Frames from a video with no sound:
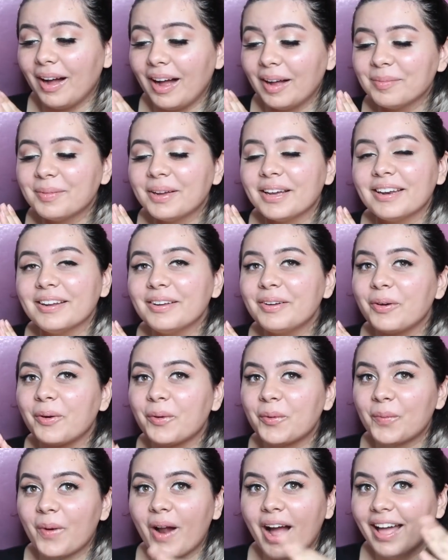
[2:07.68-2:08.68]
I'm gonna
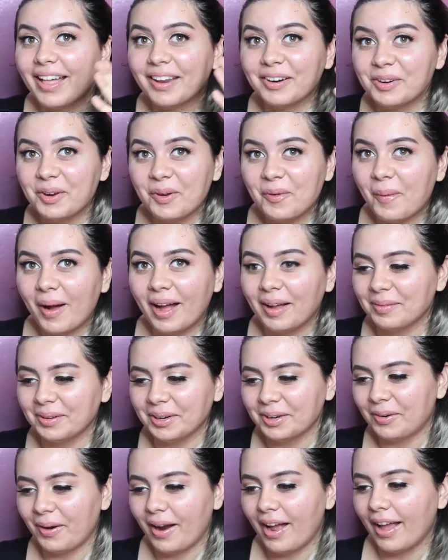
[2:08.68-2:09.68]
cry. I don't know why I'm
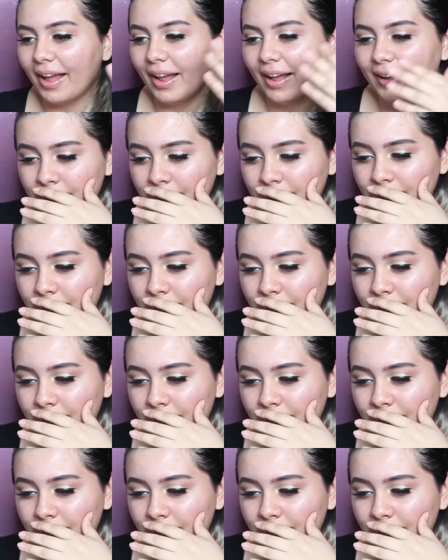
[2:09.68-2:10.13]
gonna cry.